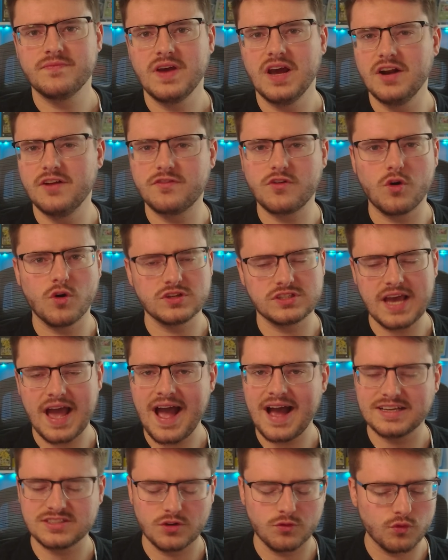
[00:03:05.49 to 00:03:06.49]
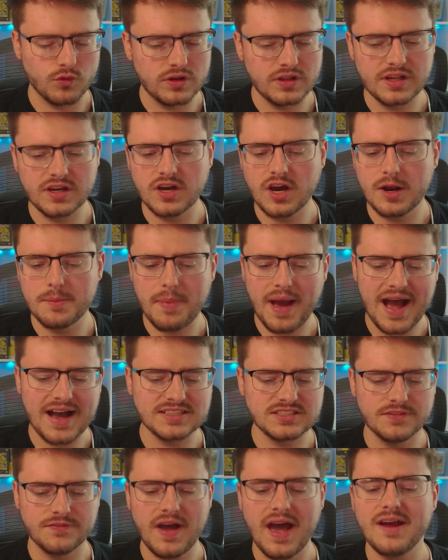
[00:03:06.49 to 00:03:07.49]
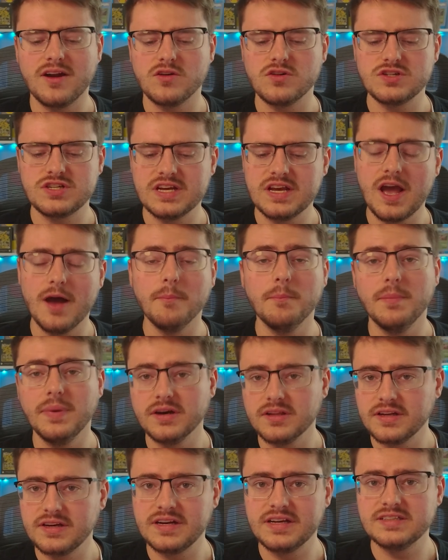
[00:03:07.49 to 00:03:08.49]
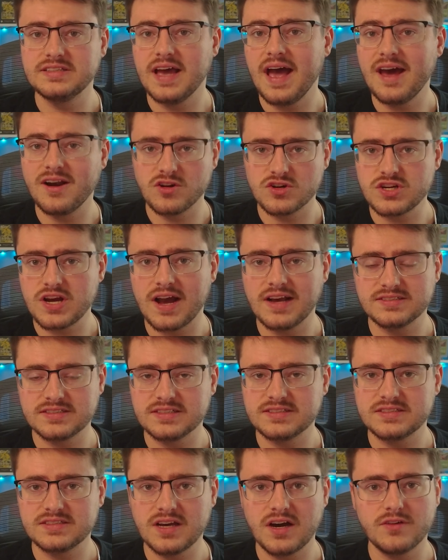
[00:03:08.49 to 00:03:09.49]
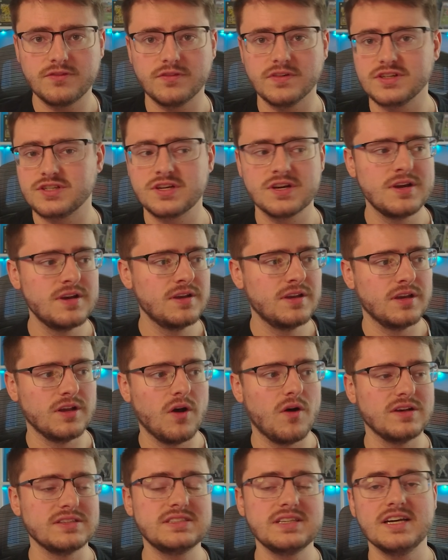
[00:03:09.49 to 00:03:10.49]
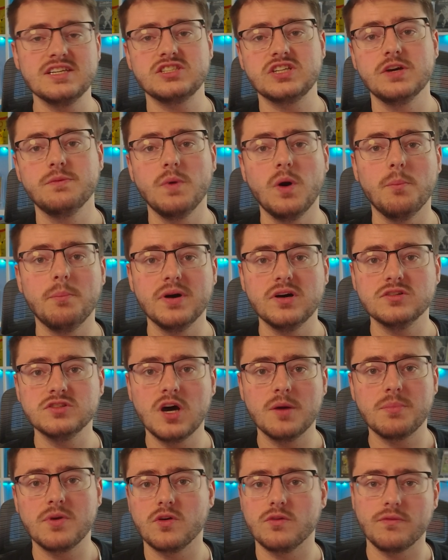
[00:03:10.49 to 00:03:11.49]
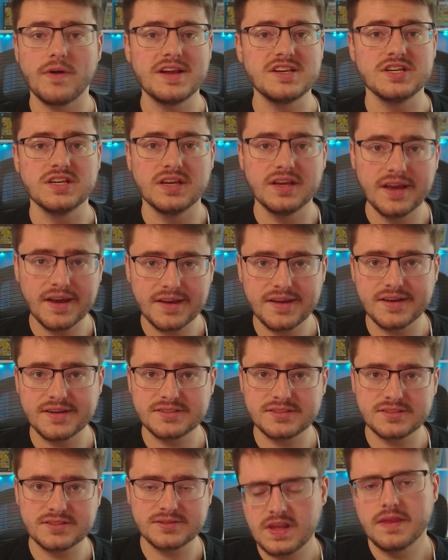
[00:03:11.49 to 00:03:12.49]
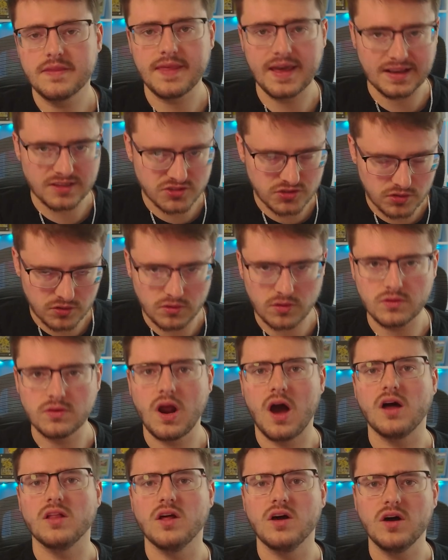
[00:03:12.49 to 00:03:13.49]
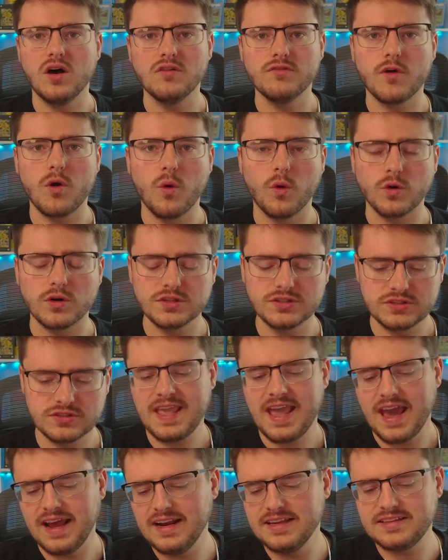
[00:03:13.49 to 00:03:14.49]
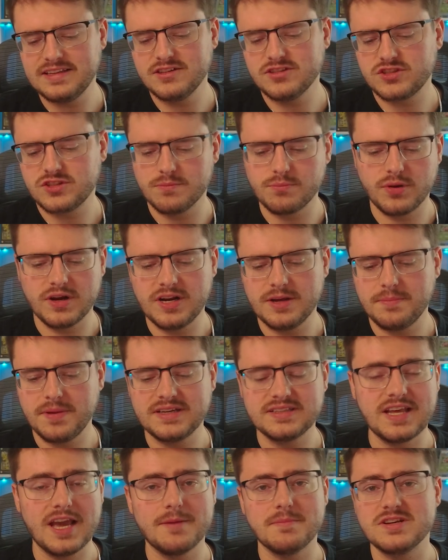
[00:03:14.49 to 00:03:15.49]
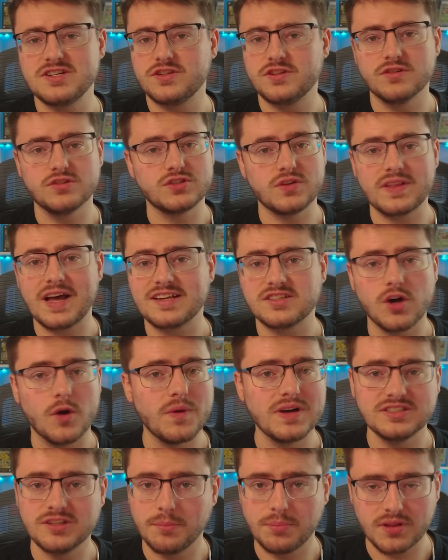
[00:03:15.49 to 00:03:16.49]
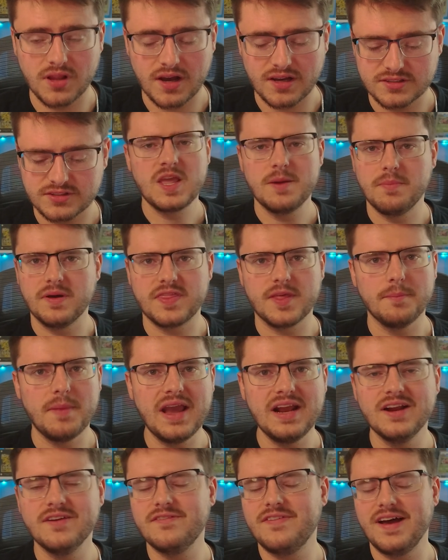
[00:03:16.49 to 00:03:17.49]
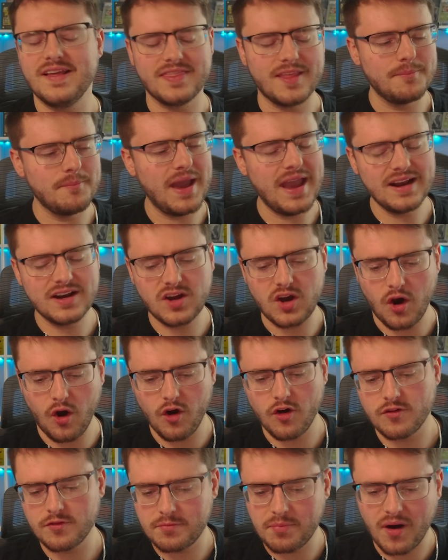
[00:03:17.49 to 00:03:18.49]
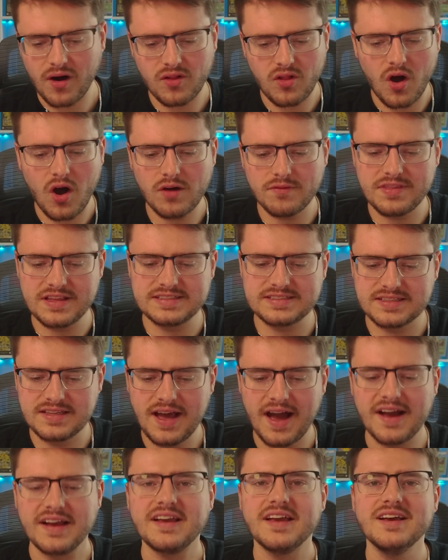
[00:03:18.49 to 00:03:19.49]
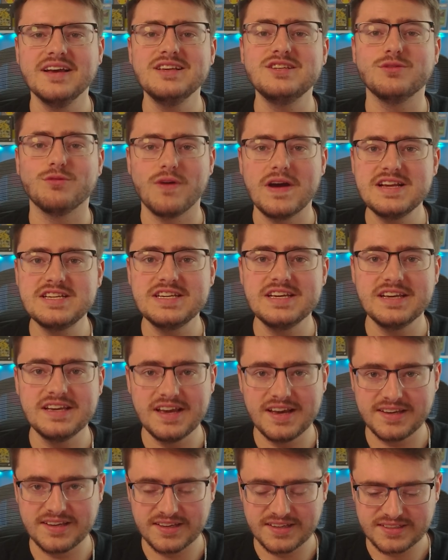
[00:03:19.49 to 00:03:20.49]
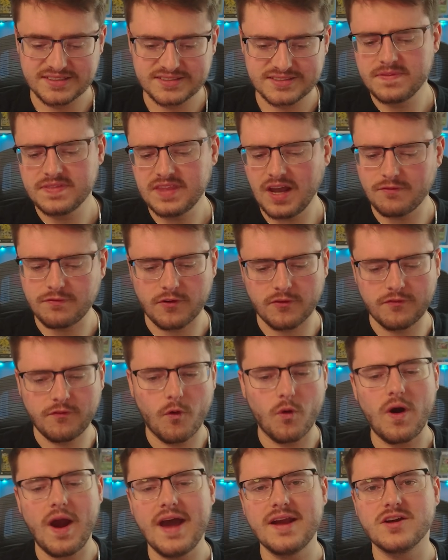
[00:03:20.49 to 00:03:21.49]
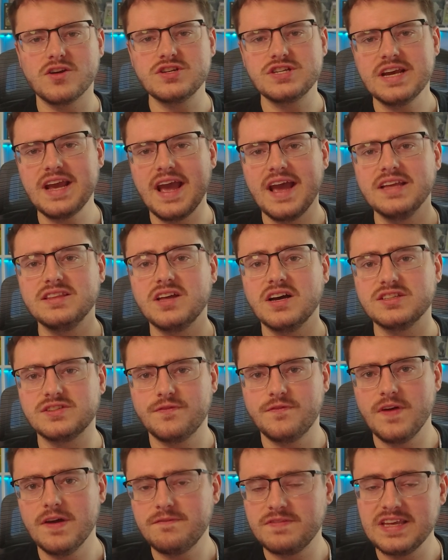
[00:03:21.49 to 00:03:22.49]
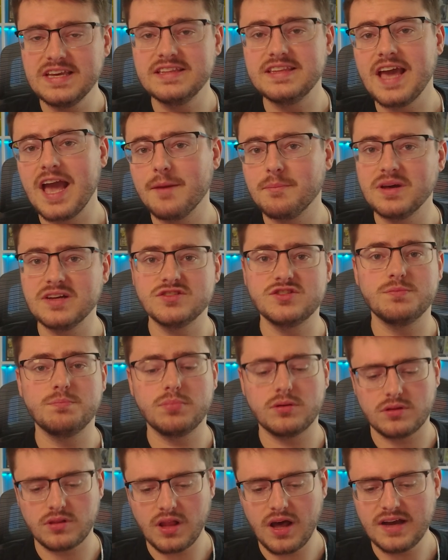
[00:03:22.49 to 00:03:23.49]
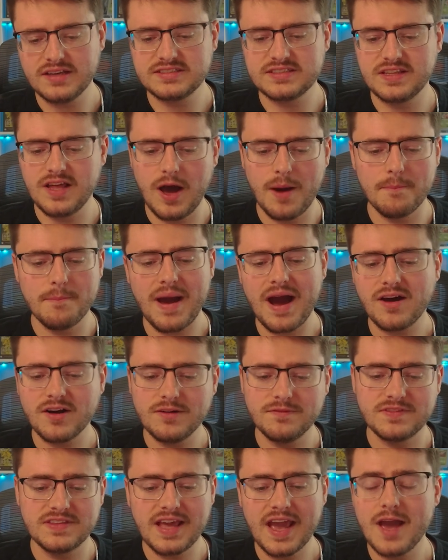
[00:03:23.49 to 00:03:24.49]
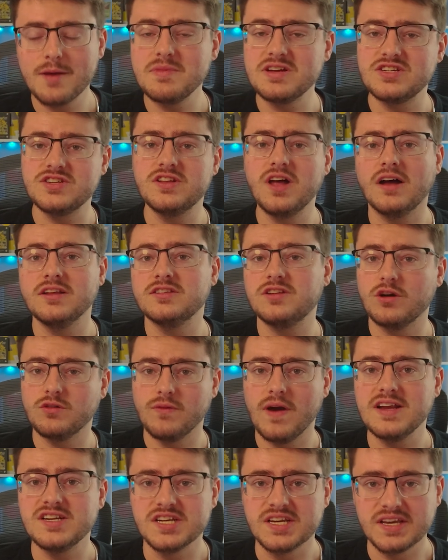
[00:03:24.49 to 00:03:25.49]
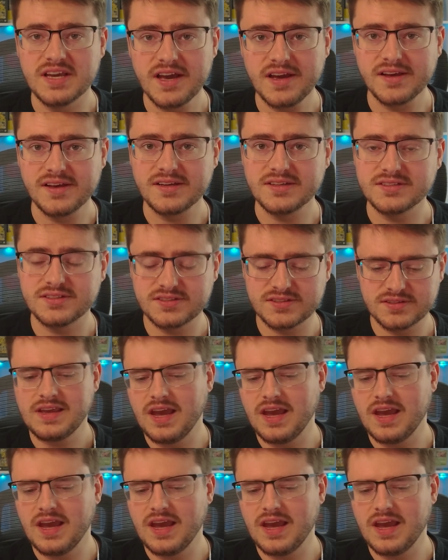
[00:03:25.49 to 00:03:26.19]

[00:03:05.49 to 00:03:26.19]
And of course it has a really good passive energy ability to energize itself, which, you know, essentially will build up your Regigigas, thanks to Lunala, of course. And it deals some pretty big damage too, so that's always a plus. But the main event, the main curveball of this deck is Regigigas. Now for 4 energy, it does 50 damage plus the amount of damage done to Regigigas.